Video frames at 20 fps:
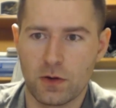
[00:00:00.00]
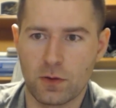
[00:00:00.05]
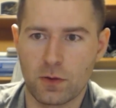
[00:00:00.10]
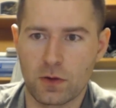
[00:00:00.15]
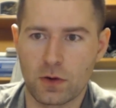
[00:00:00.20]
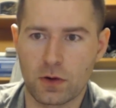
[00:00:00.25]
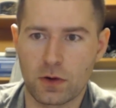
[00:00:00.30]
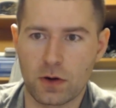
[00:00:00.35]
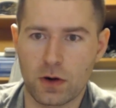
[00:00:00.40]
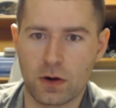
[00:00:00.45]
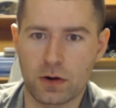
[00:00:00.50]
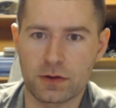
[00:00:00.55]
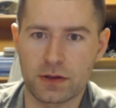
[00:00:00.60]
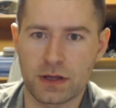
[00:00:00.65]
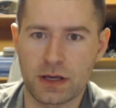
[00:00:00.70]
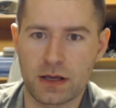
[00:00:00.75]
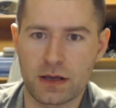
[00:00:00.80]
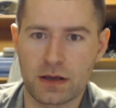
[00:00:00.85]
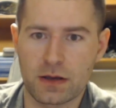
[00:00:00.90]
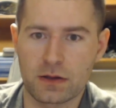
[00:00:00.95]
Or
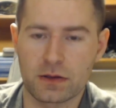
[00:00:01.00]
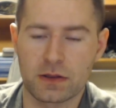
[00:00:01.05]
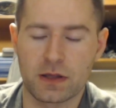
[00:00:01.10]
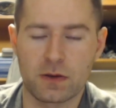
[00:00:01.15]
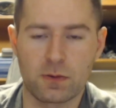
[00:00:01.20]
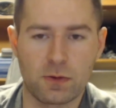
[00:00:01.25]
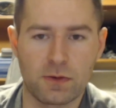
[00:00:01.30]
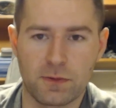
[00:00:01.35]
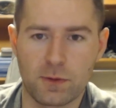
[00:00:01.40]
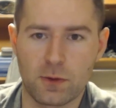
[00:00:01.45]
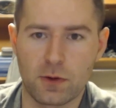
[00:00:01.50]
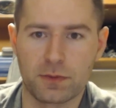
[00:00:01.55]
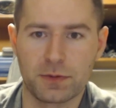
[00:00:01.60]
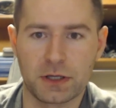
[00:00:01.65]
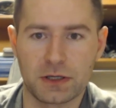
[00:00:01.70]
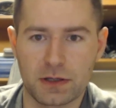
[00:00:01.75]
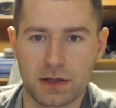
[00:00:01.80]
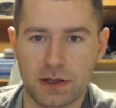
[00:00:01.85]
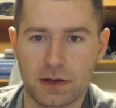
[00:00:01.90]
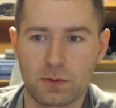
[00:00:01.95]
are they
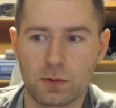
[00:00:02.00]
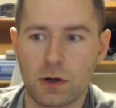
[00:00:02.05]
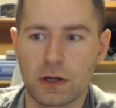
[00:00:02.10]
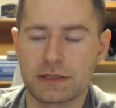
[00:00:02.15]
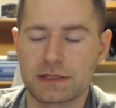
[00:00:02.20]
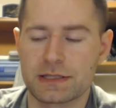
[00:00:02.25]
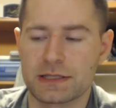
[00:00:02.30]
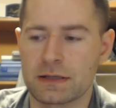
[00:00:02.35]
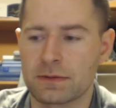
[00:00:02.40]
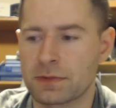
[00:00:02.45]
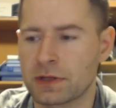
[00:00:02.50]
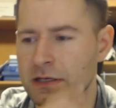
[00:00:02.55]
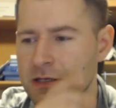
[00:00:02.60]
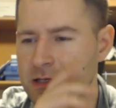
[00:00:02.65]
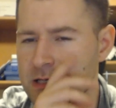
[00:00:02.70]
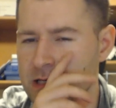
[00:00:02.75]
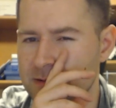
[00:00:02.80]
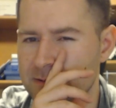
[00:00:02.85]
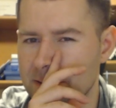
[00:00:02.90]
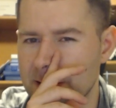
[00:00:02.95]
reforming? Do they want
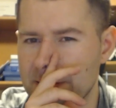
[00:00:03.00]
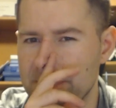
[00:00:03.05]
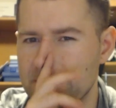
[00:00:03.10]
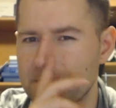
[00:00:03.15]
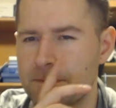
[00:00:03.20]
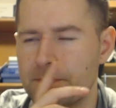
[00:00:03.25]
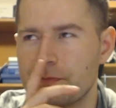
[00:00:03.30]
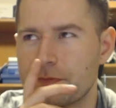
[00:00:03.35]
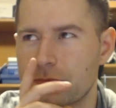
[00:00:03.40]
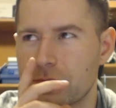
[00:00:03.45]
something different?